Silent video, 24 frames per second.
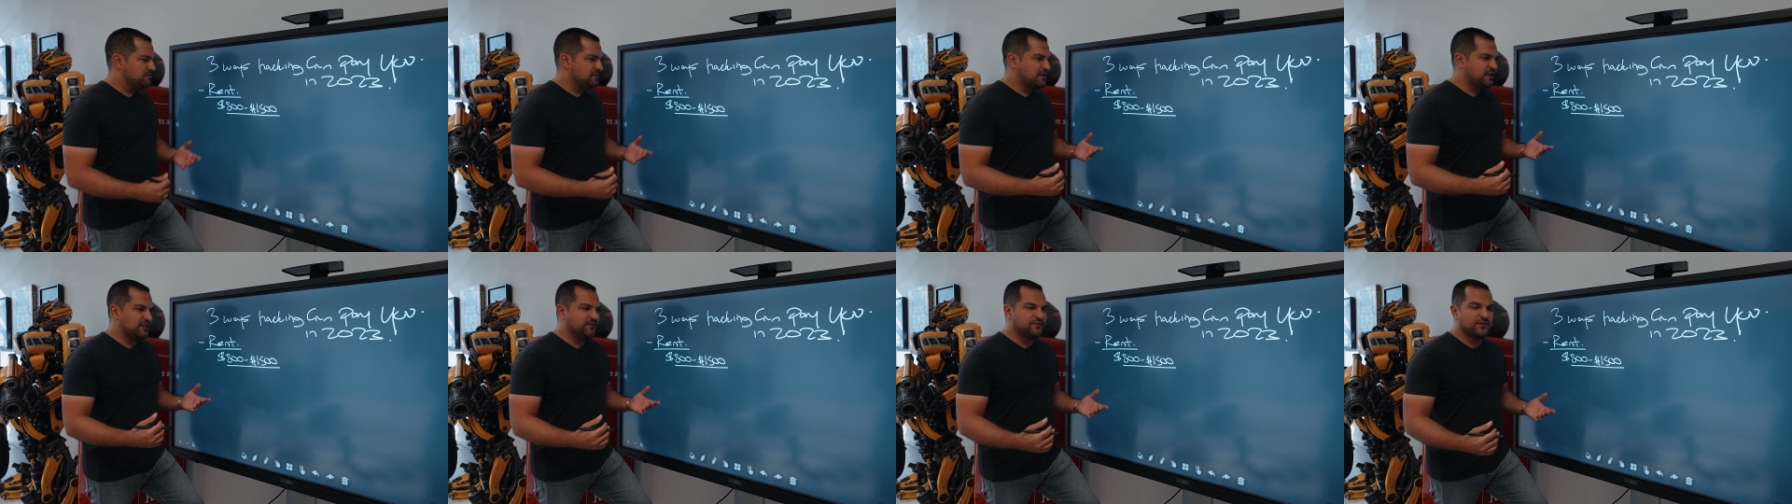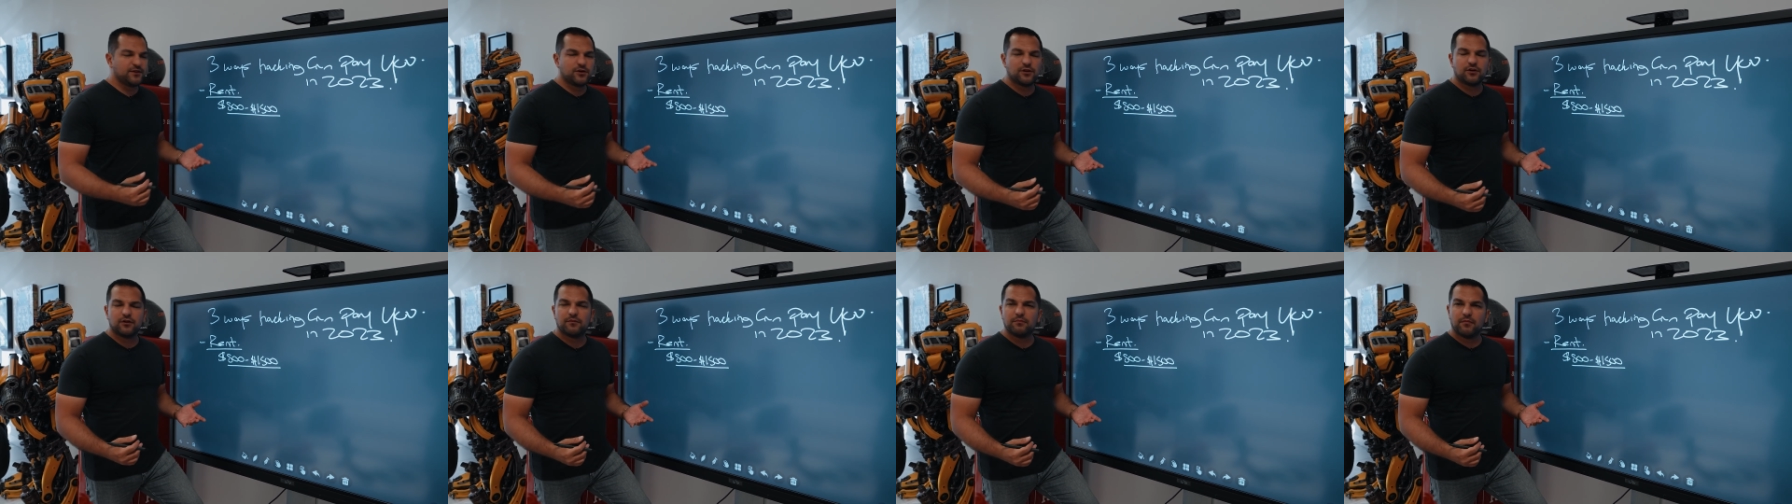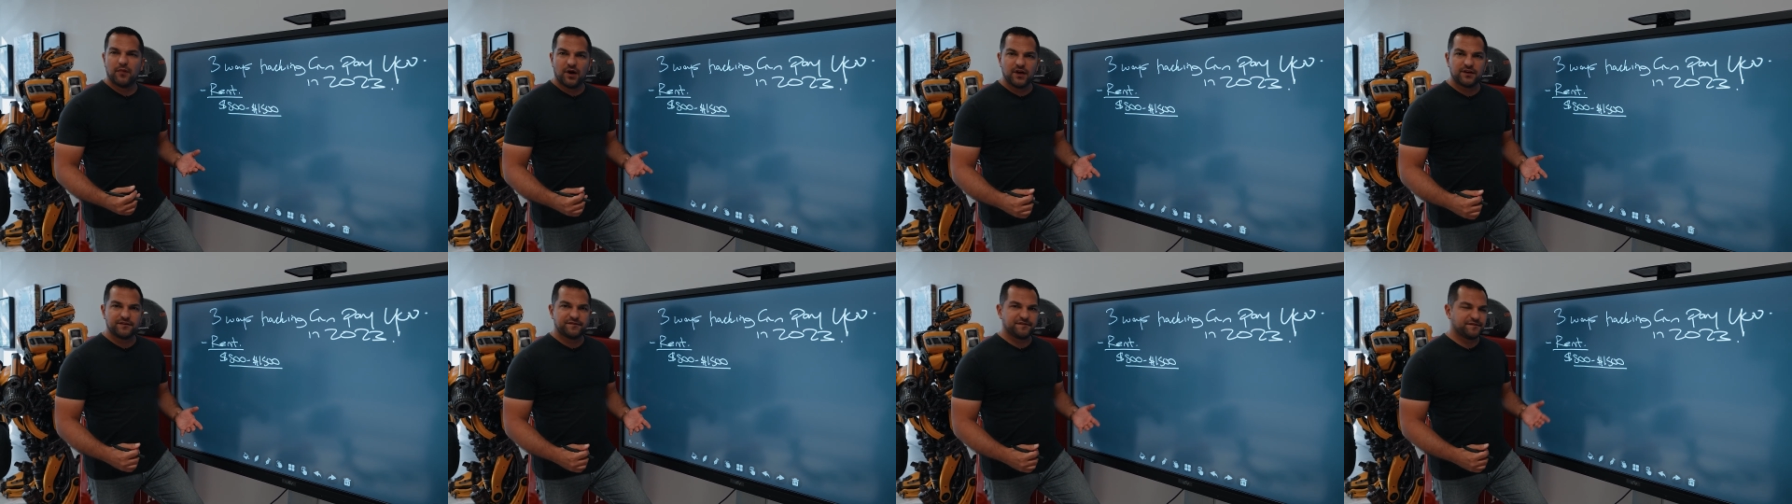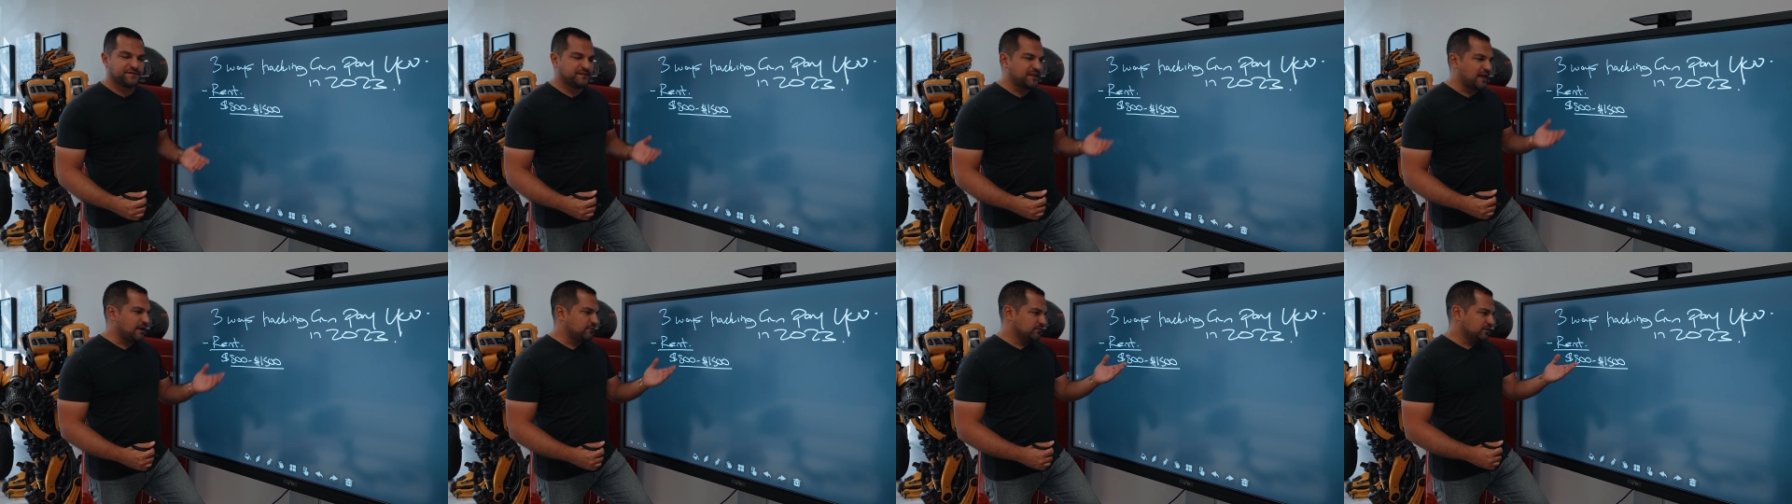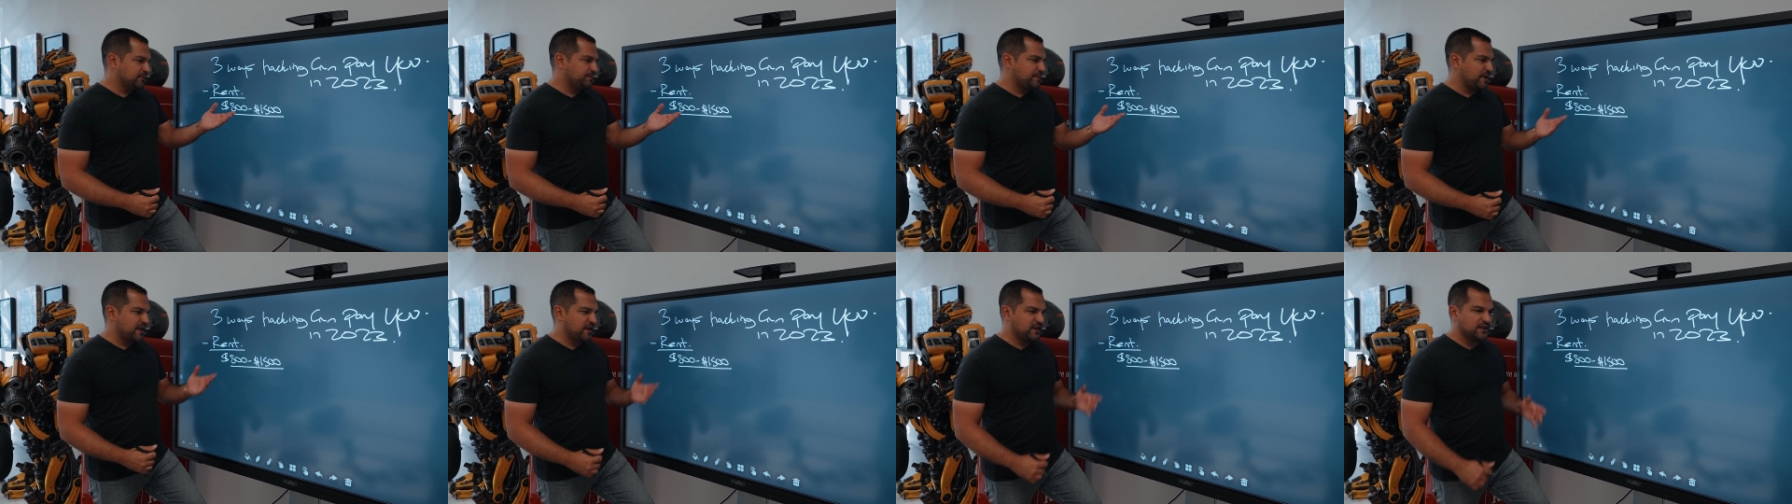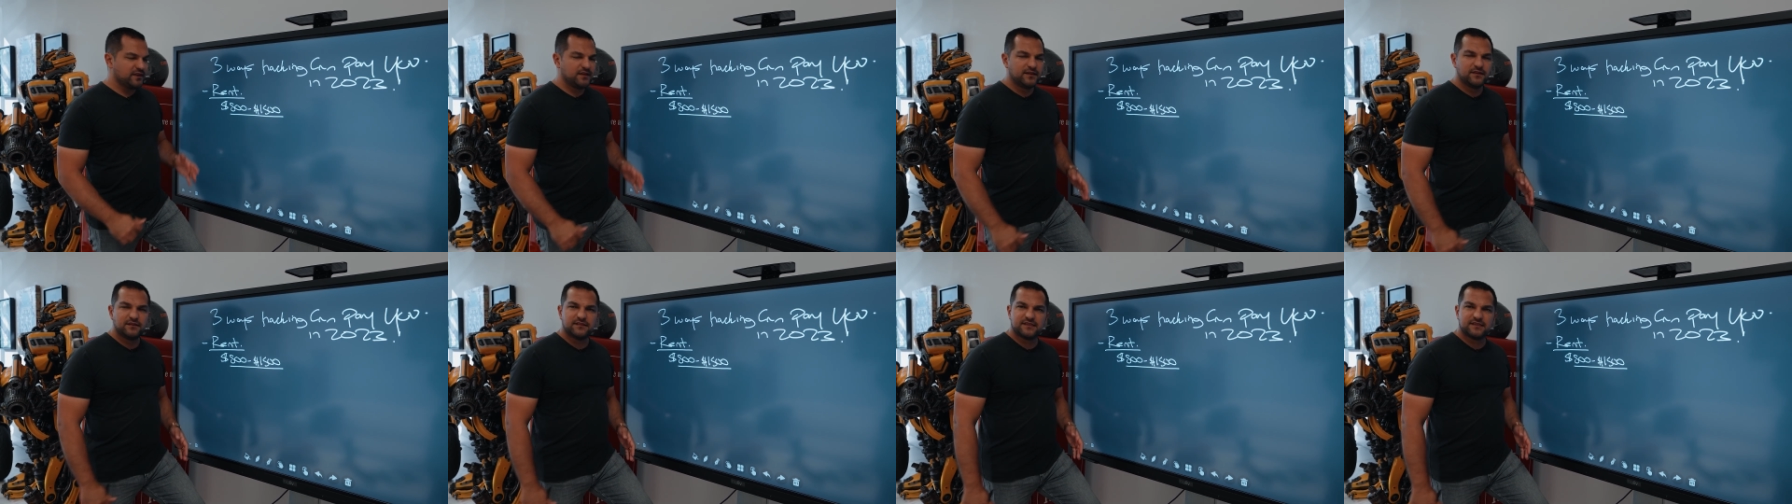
even a month. That would pay